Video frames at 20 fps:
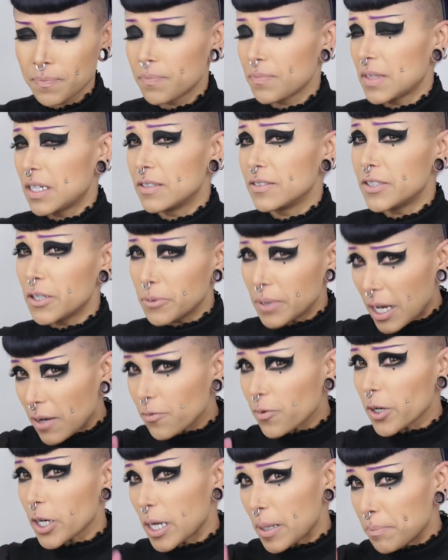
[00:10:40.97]
A donut
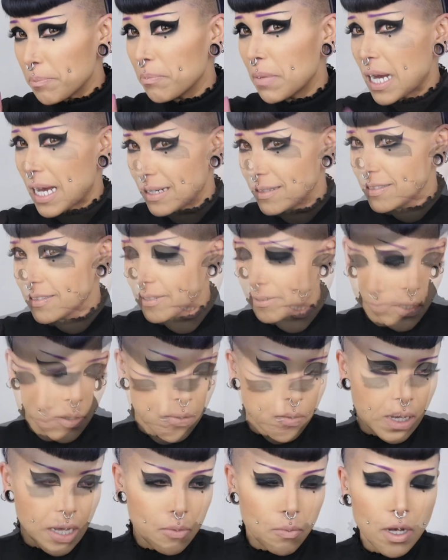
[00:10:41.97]
for a bun.
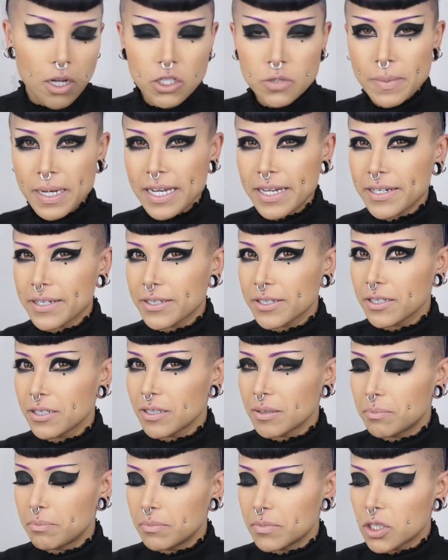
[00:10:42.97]
So I wash my
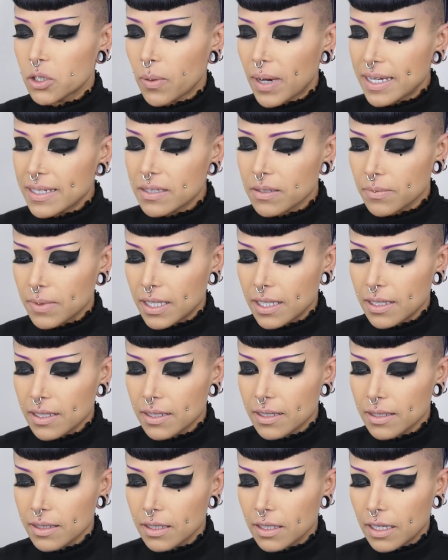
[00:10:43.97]
hair twice a
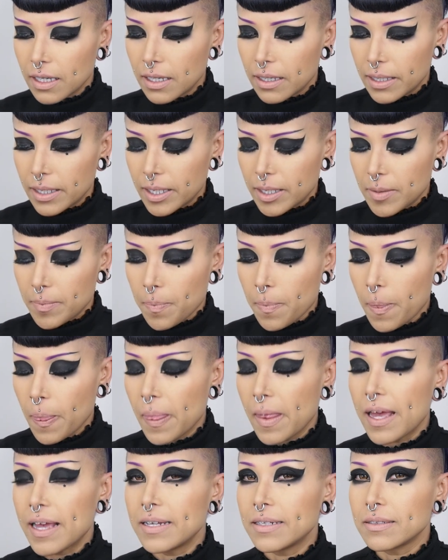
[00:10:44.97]
week, um,
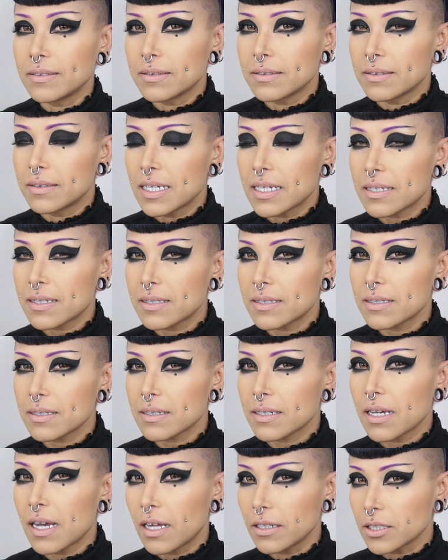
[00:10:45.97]
and this
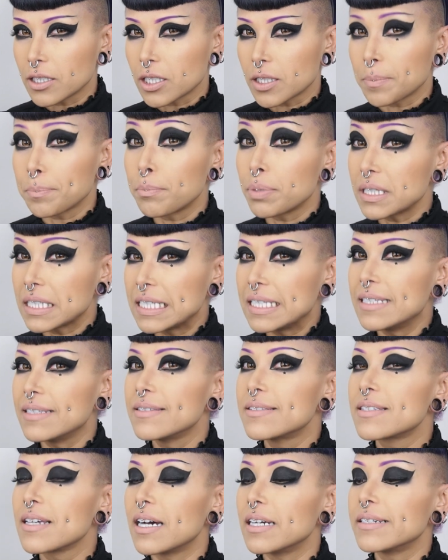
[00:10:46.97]
color
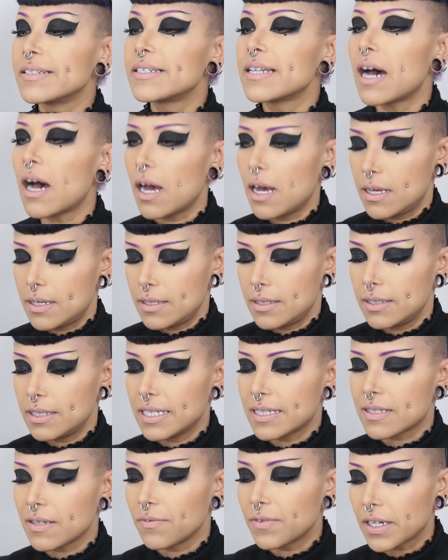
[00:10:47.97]
bleeds a ton.
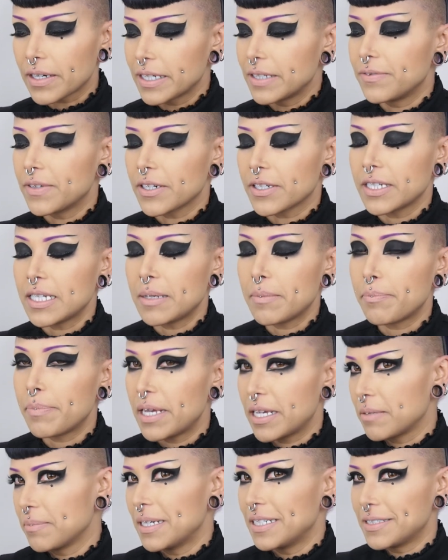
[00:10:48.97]
It's a very, very
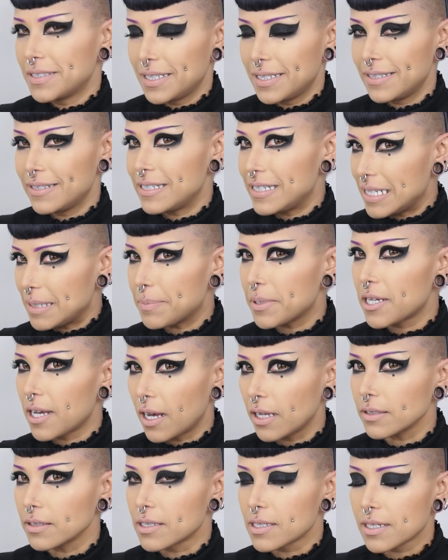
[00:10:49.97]
pigmented, deep
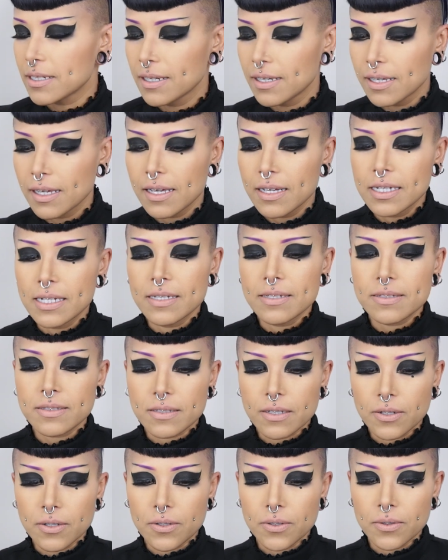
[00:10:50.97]
color.
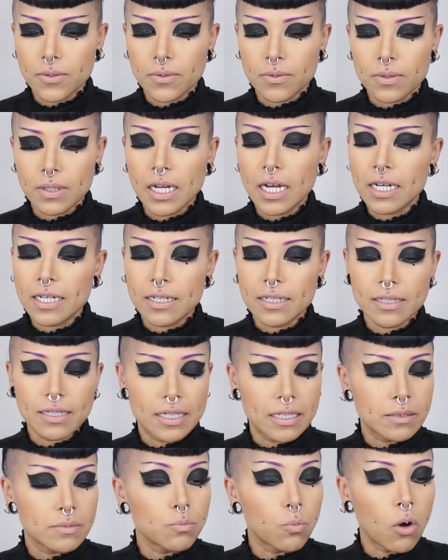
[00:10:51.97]
So uh,
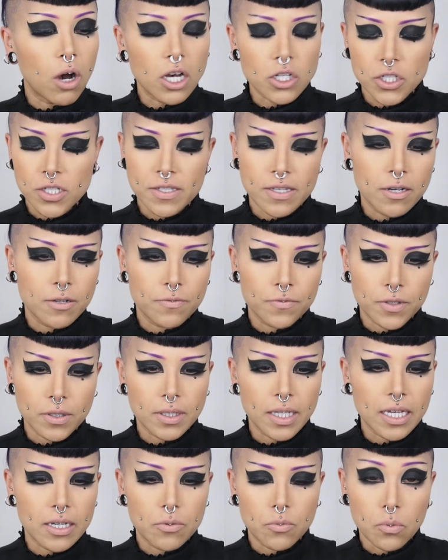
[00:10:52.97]
it washes out for
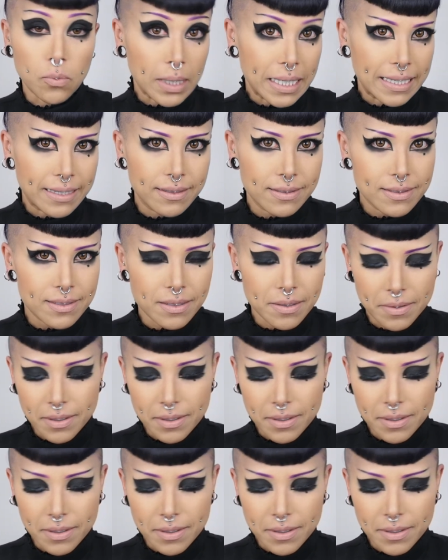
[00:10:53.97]
like weeks.